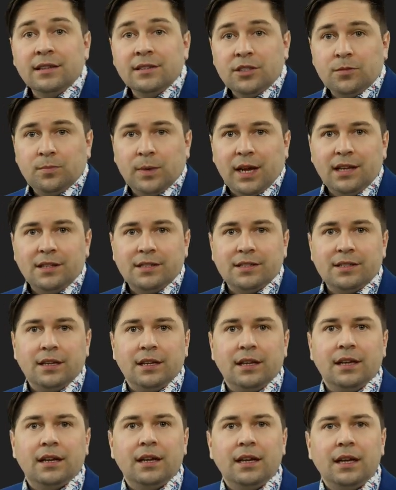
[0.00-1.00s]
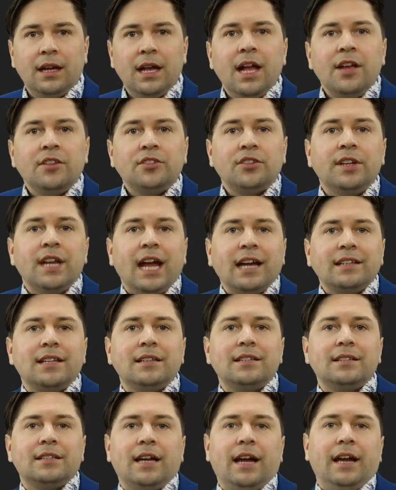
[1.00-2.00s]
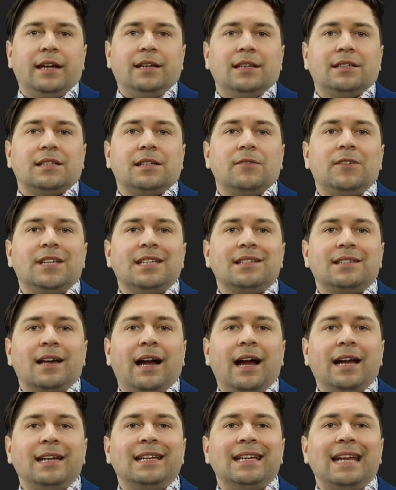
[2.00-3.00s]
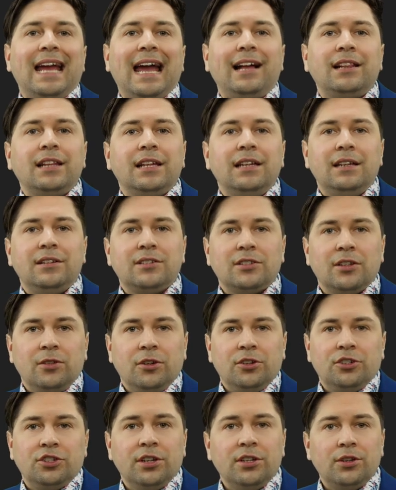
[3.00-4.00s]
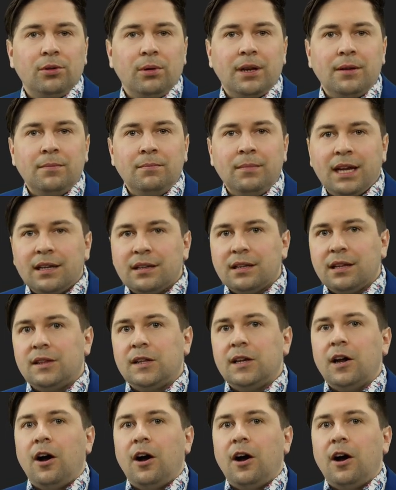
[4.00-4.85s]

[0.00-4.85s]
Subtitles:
in space. So NASA scientists have designed an LED solution to emit the